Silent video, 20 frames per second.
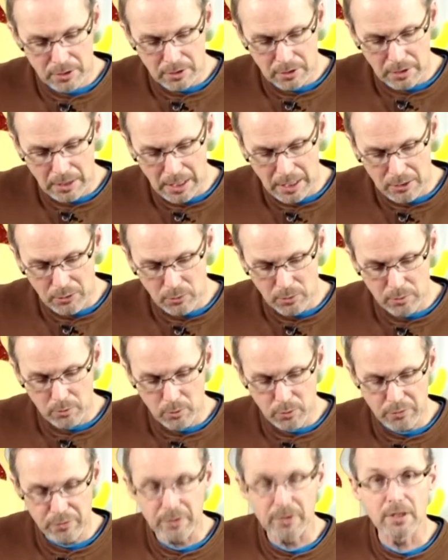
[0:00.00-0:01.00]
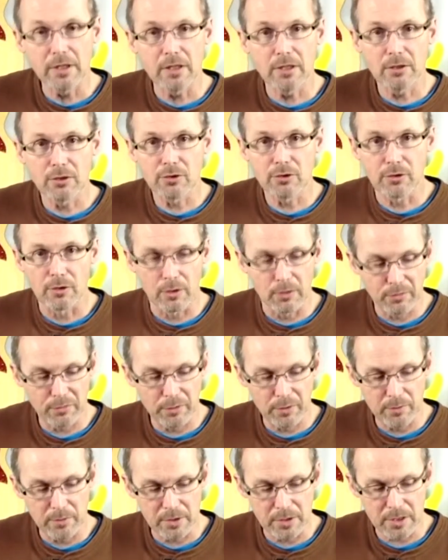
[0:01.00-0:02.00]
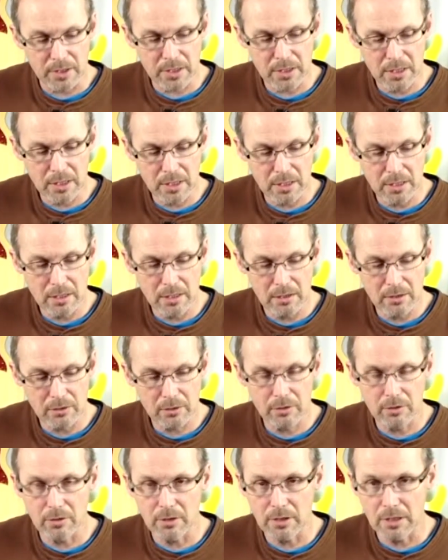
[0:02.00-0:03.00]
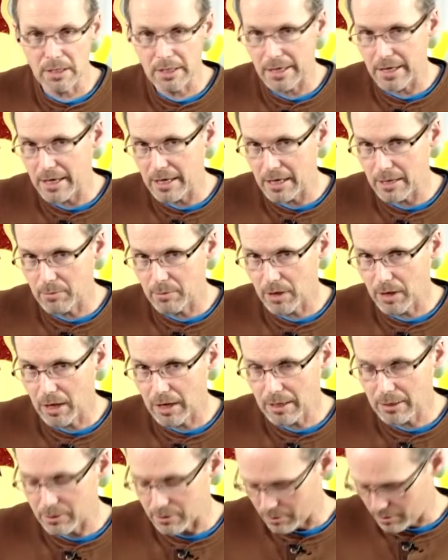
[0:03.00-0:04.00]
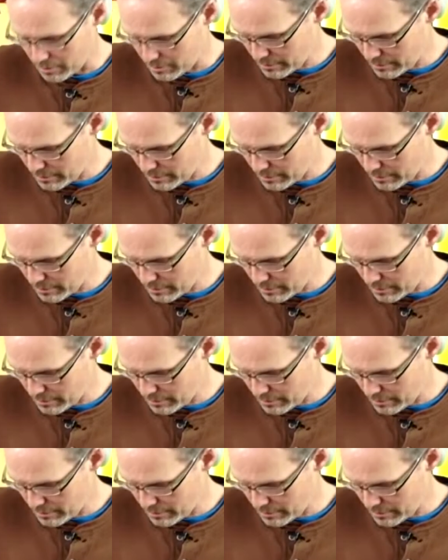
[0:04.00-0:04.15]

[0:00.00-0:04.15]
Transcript: as we move in the intro from the C to the A minor,